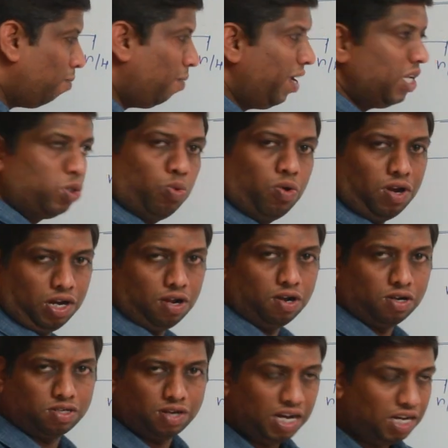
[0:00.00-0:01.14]
n minus 1
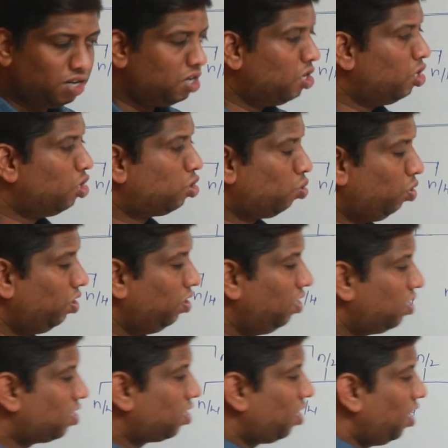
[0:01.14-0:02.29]
records right. So in
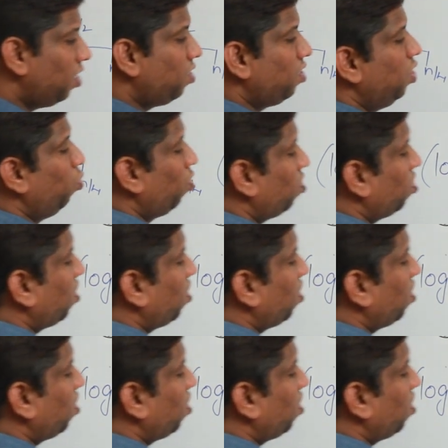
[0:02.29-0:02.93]
this case your